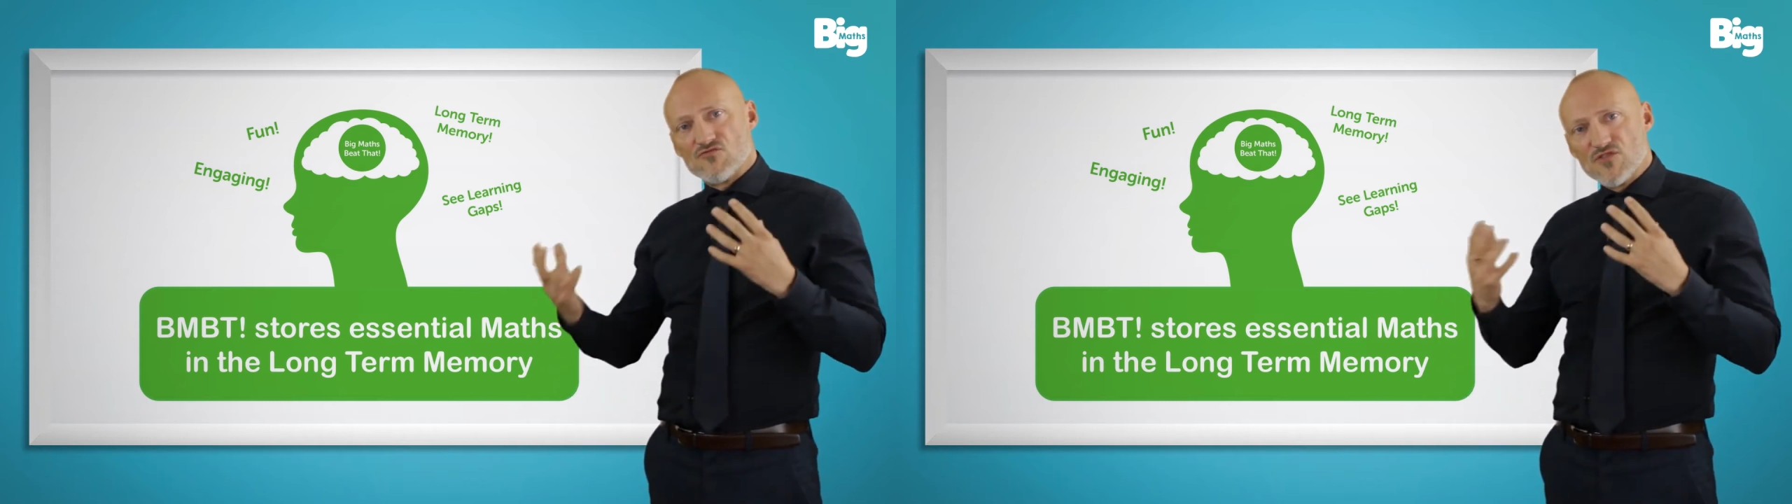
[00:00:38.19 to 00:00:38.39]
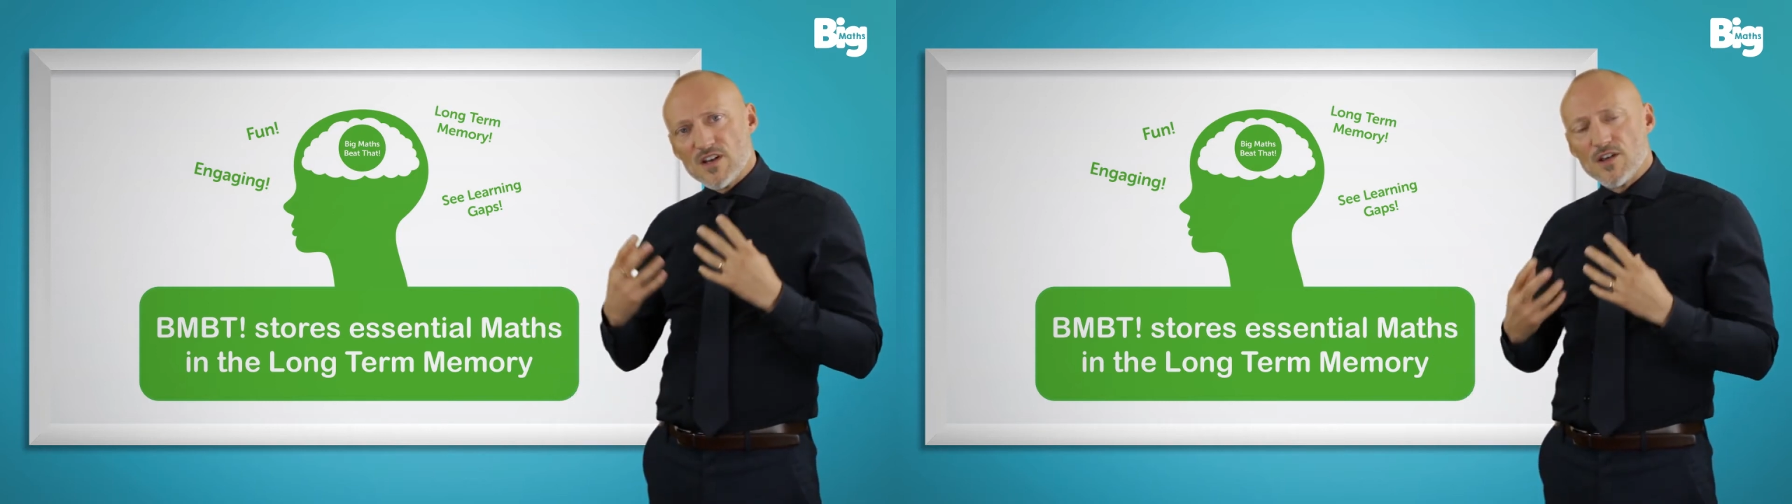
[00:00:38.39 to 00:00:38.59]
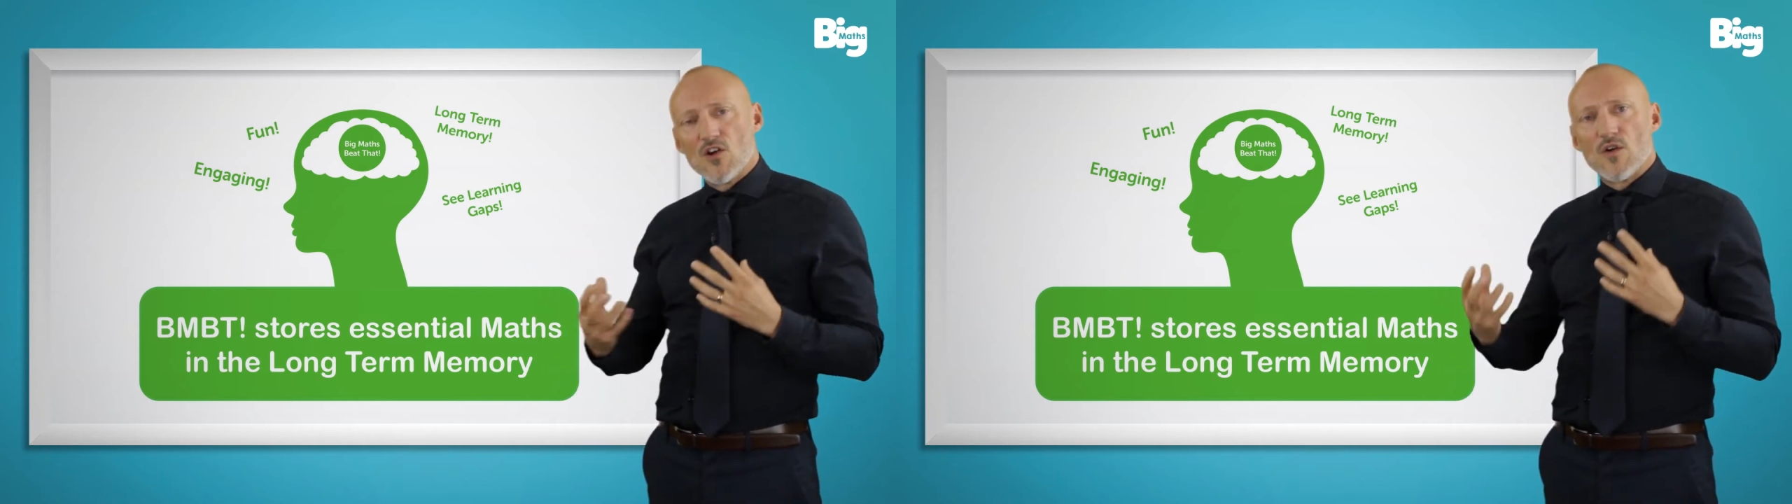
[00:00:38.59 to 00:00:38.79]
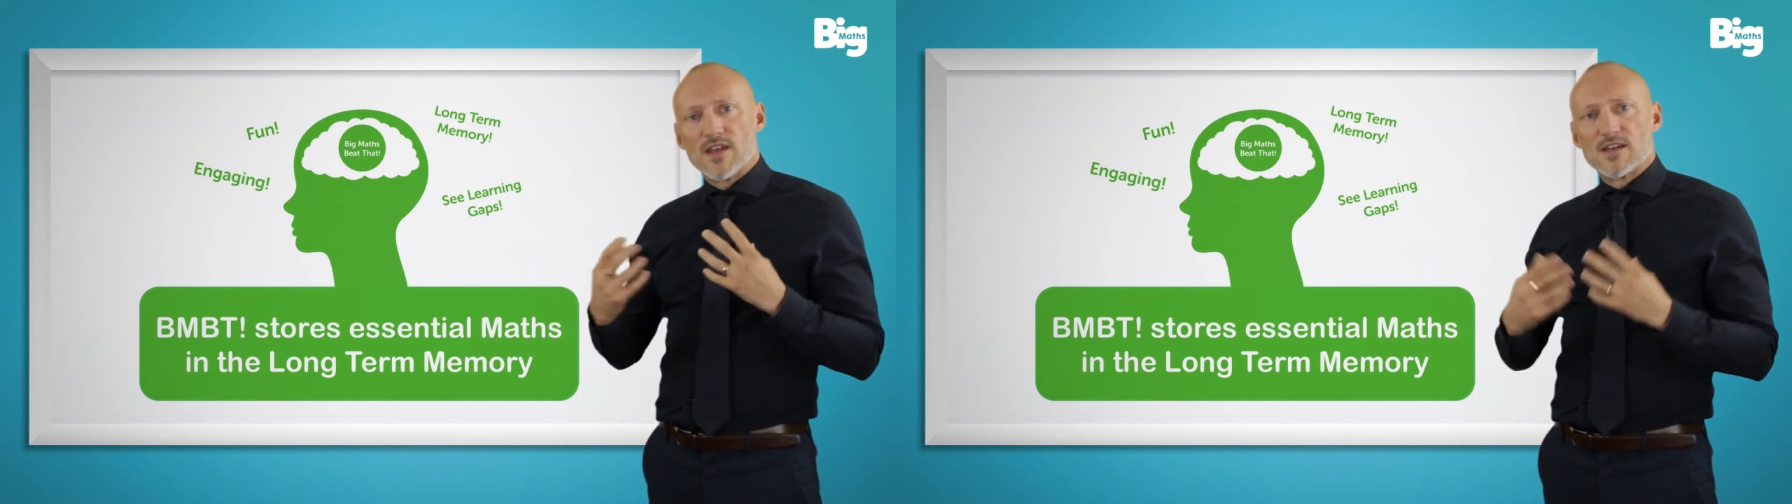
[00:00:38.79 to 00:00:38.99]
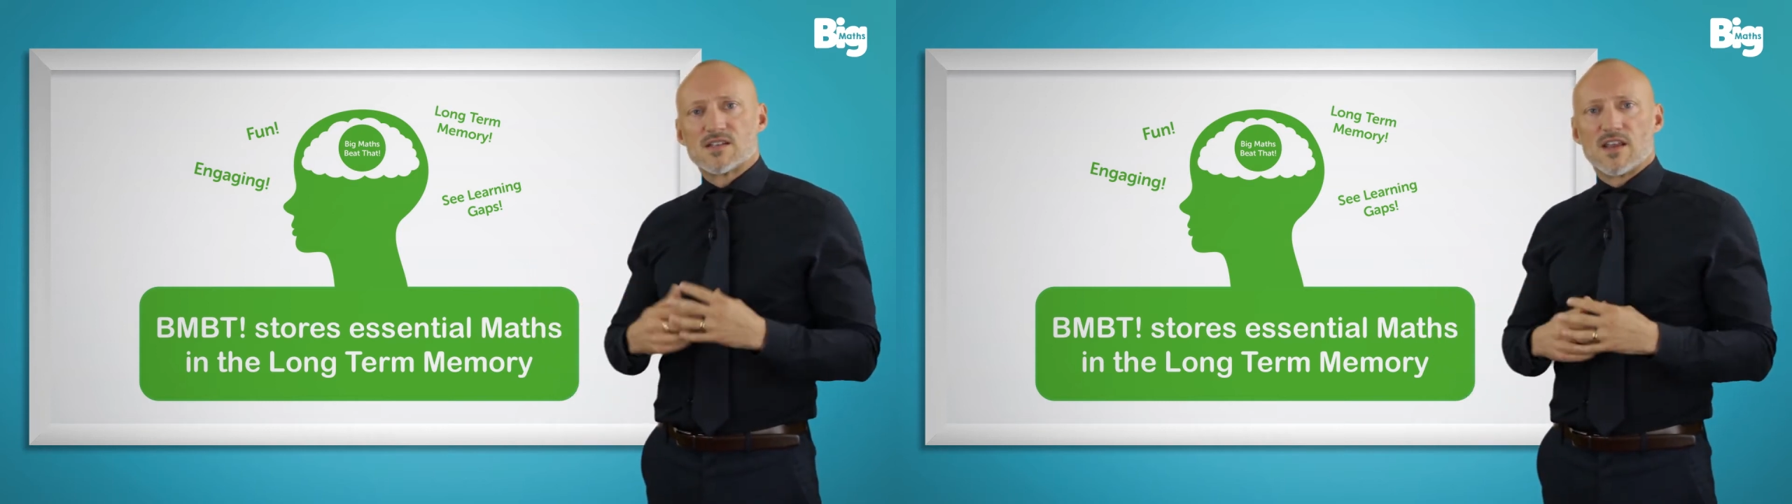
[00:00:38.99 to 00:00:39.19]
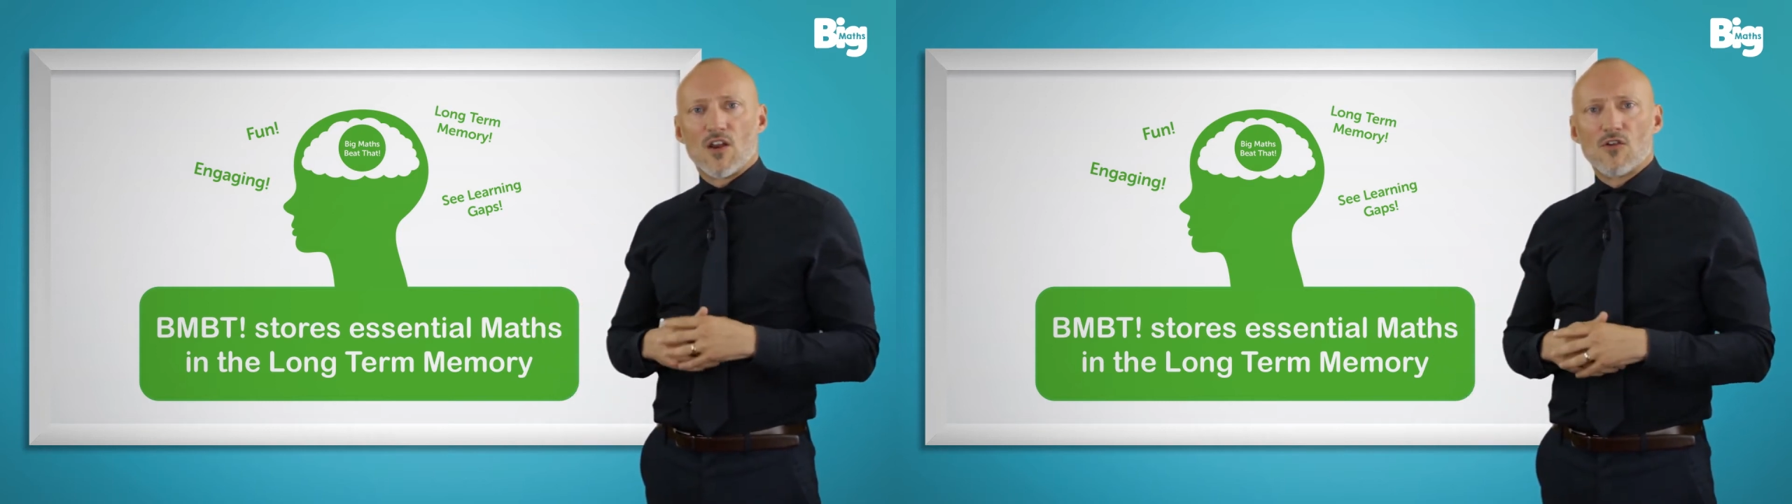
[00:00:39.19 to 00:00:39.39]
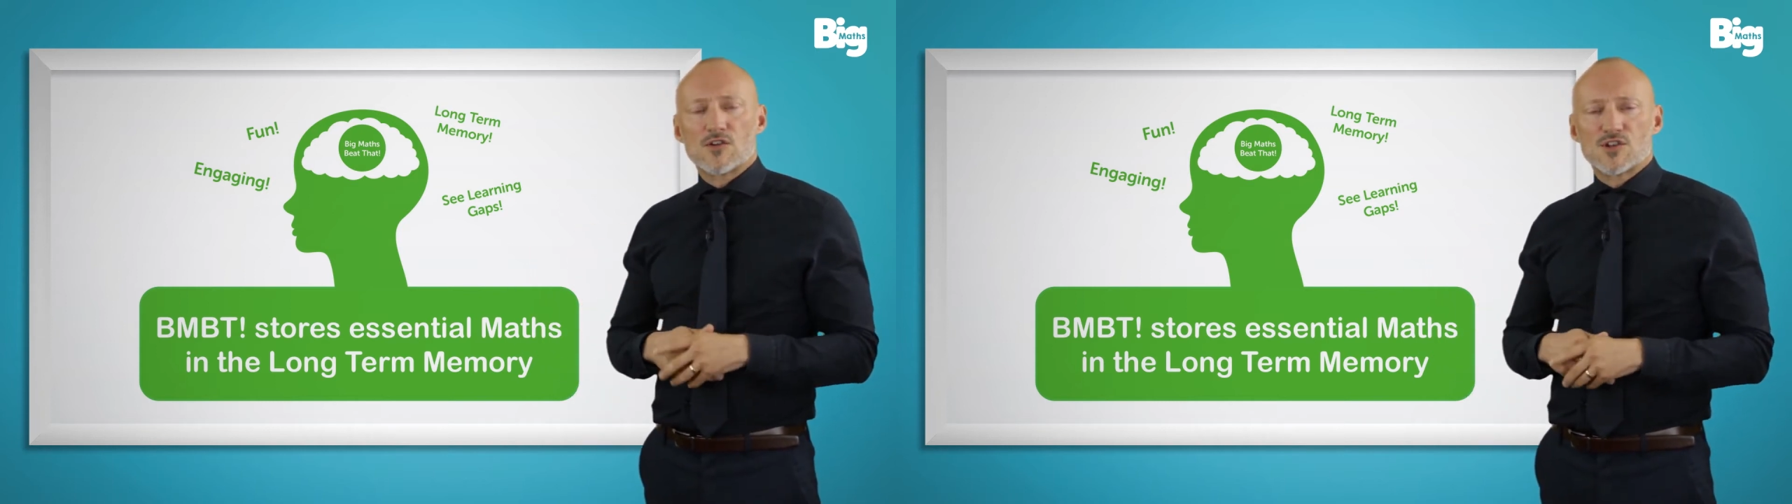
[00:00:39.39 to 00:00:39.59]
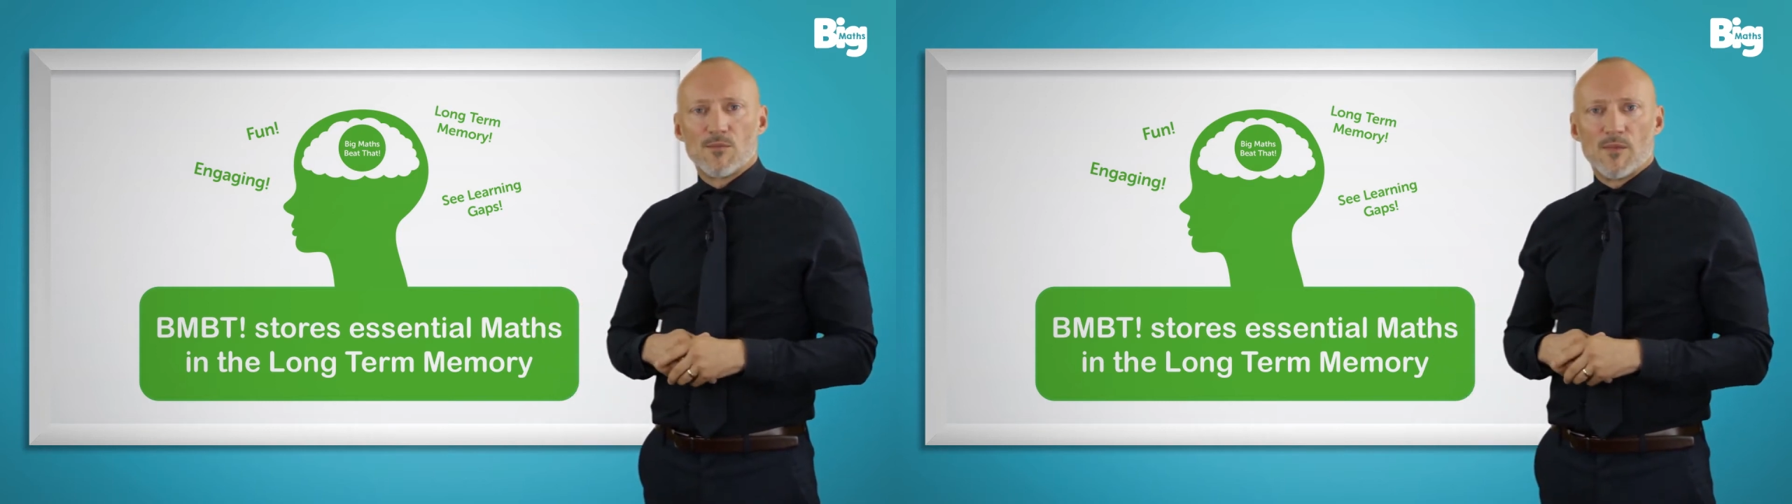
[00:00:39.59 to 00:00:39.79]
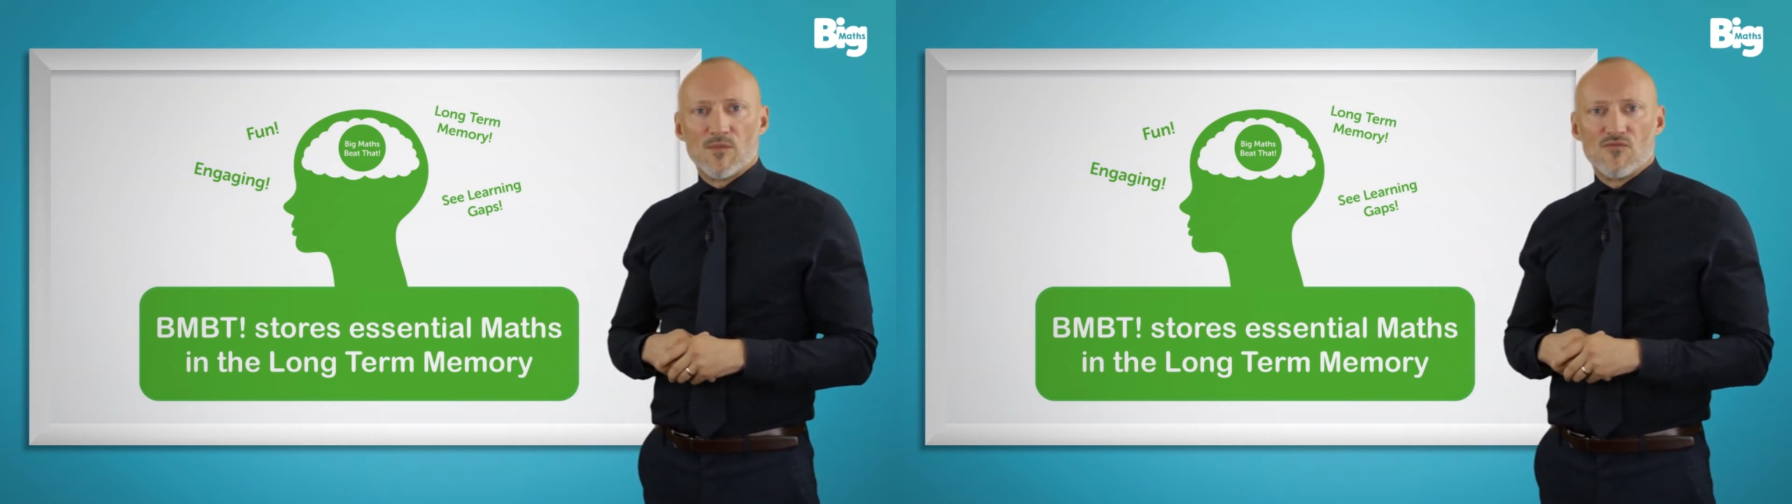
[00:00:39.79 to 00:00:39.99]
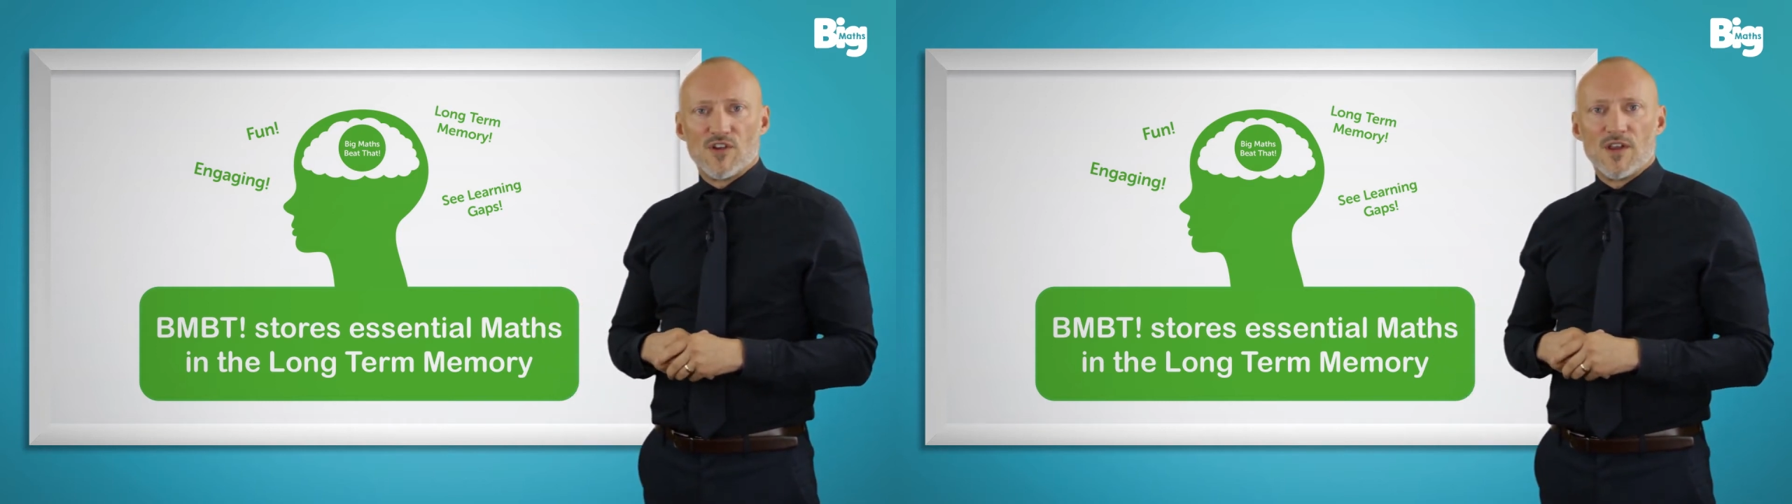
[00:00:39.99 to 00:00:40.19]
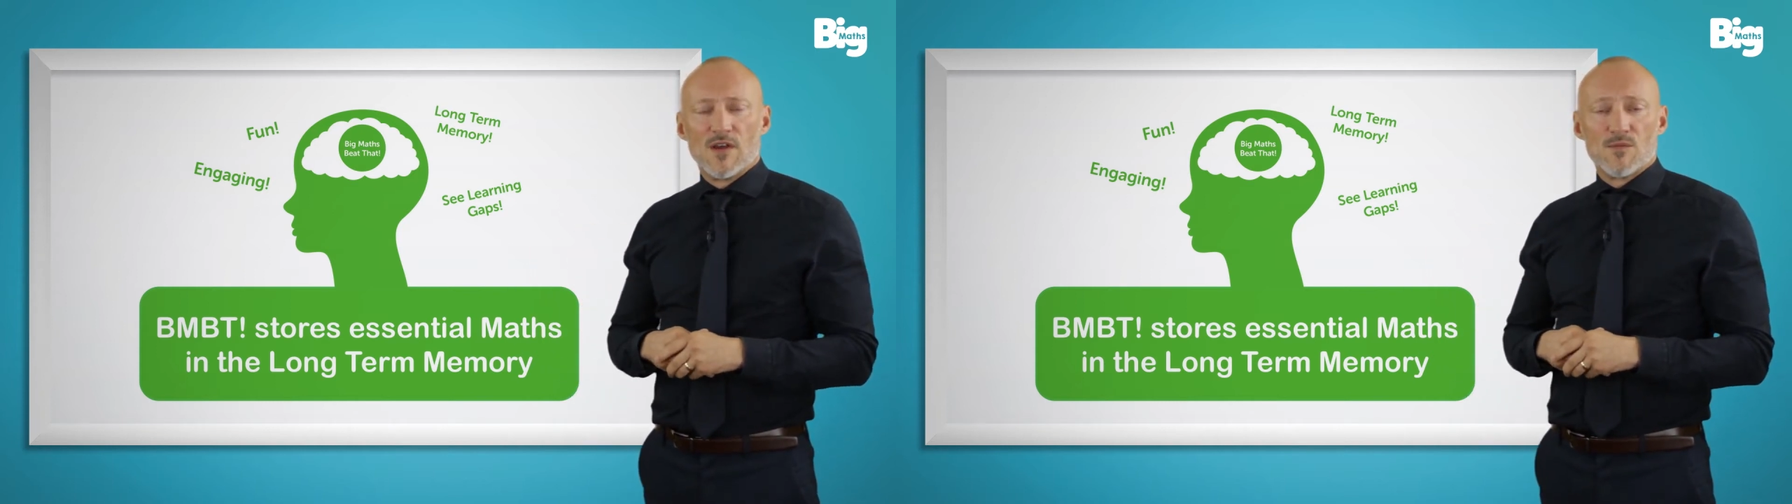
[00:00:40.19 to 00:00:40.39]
really going into their long-term memory